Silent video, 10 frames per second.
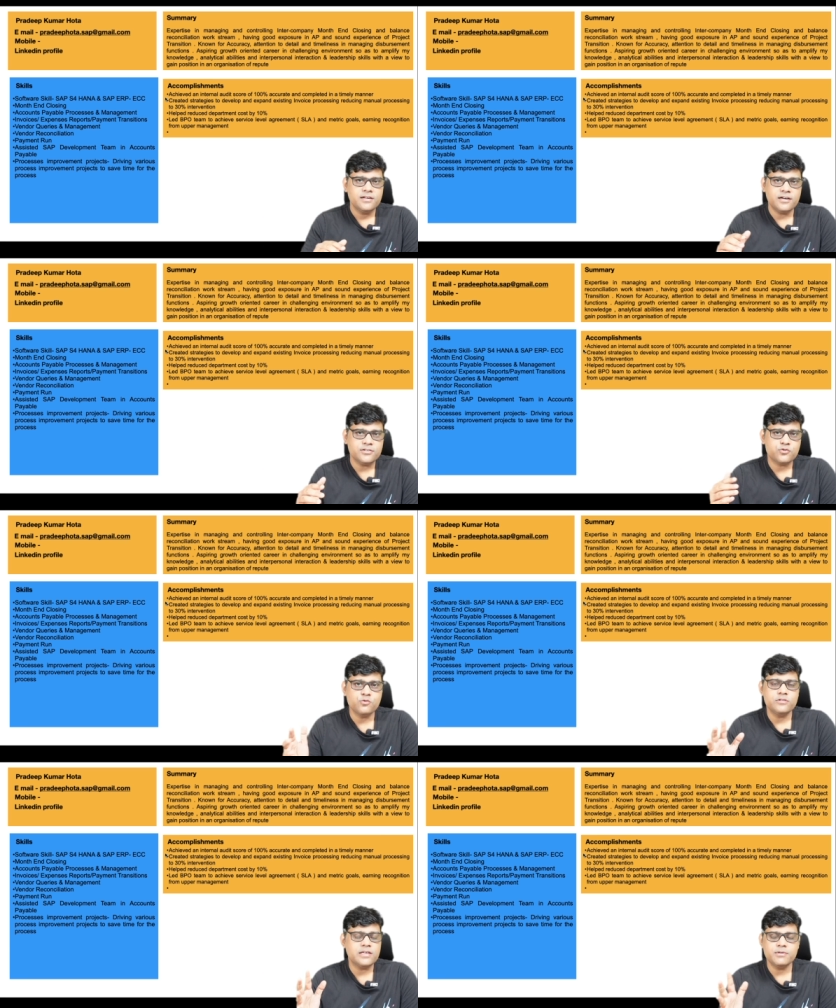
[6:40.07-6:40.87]
uh,
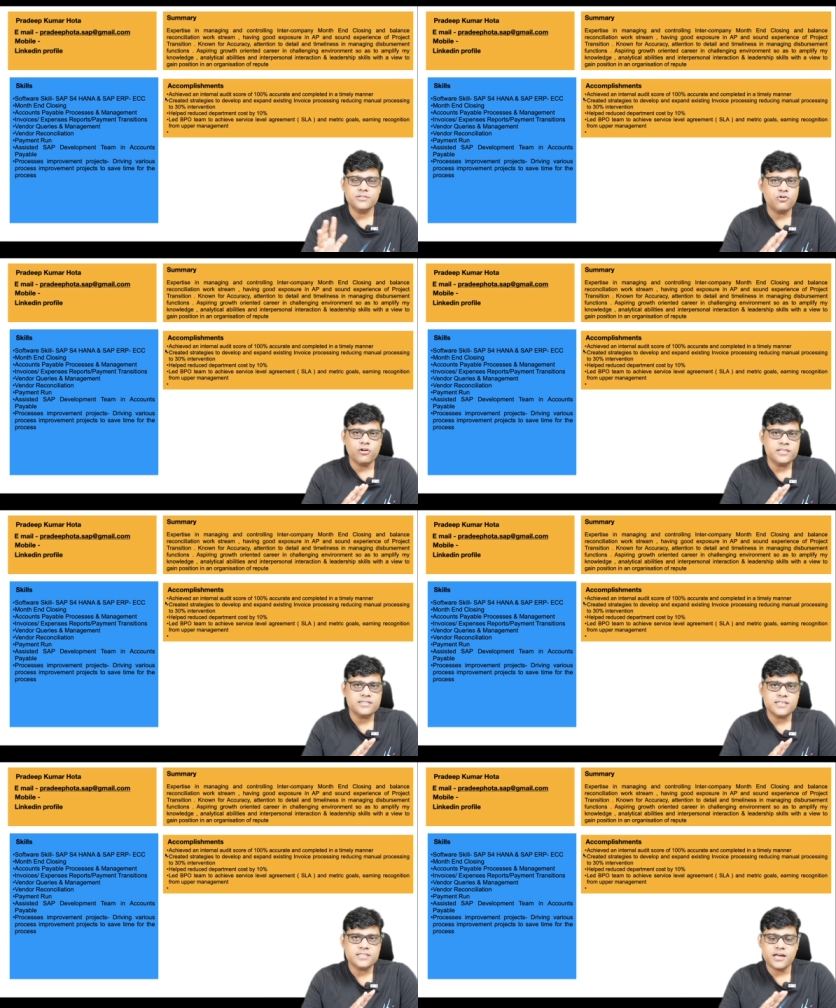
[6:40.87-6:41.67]
school levels. So all
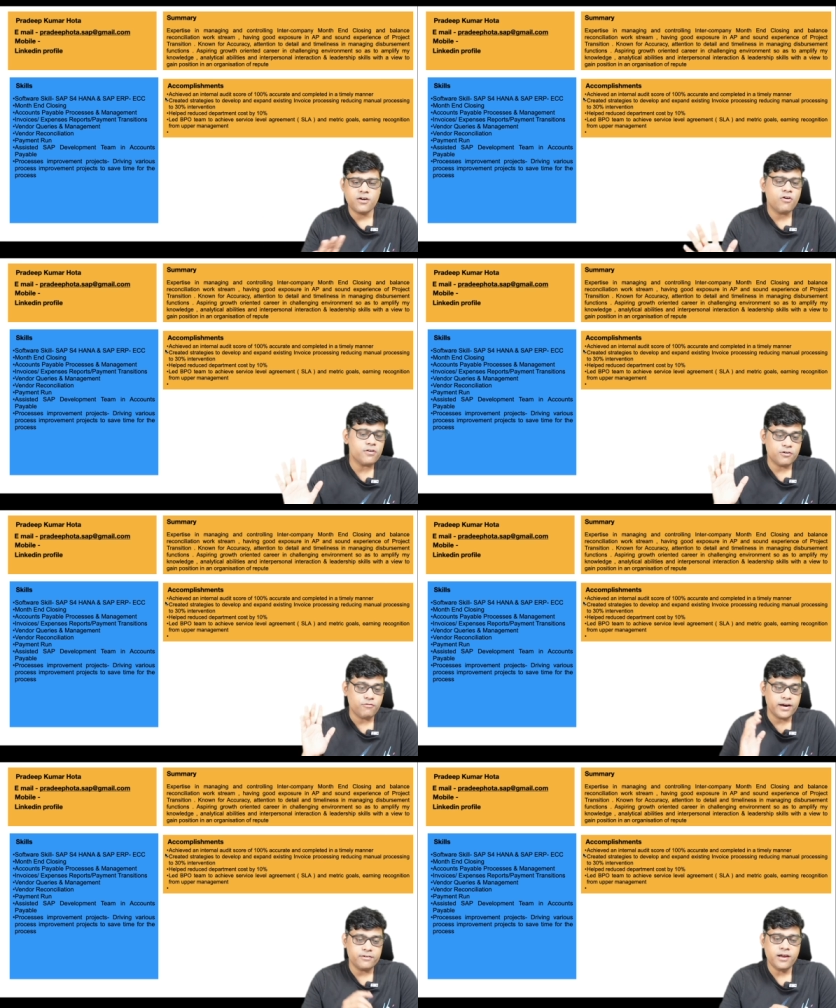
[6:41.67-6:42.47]
these things are not
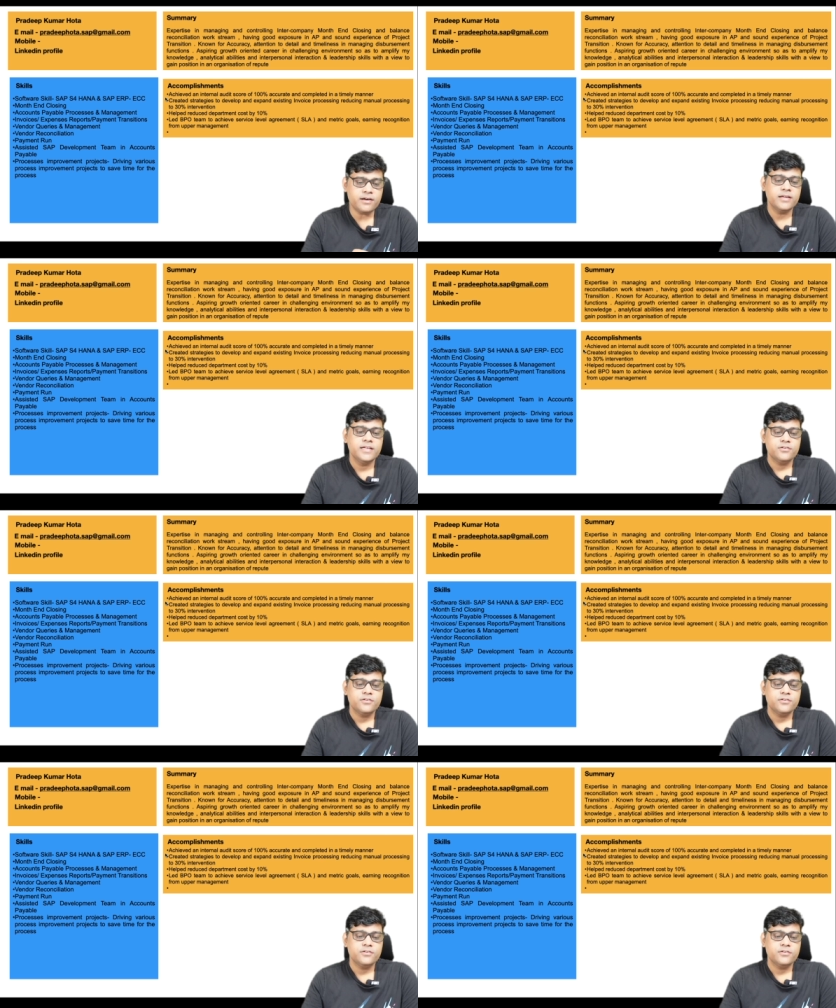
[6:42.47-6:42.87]
required, right?